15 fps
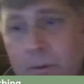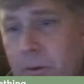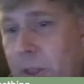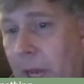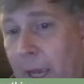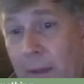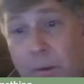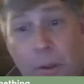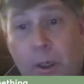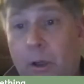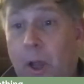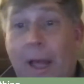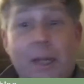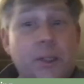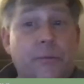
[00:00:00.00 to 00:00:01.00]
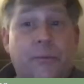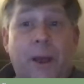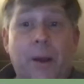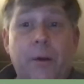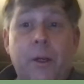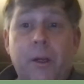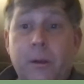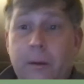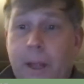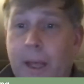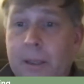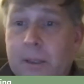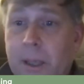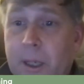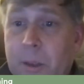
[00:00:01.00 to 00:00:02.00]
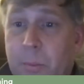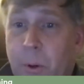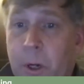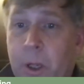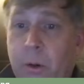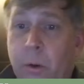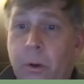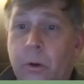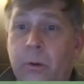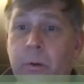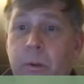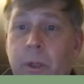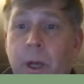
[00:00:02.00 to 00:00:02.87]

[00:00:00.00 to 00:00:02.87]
Jack, glad you found it. That's pretty cool.